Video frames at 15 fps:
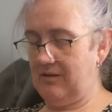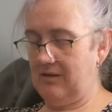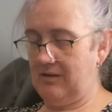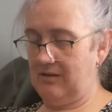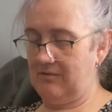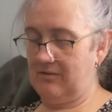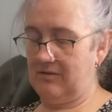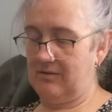
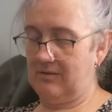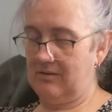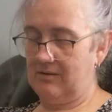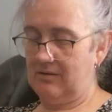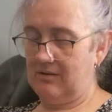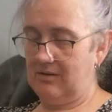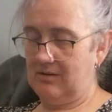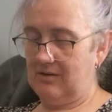that
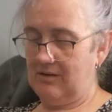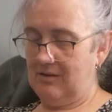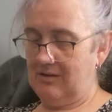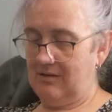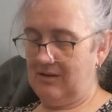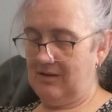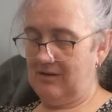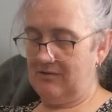
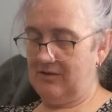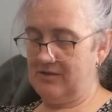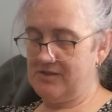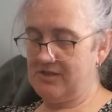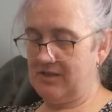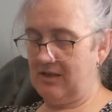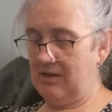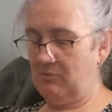they just
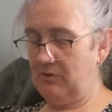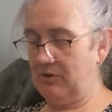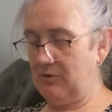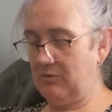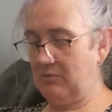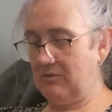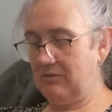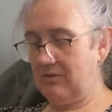say, well,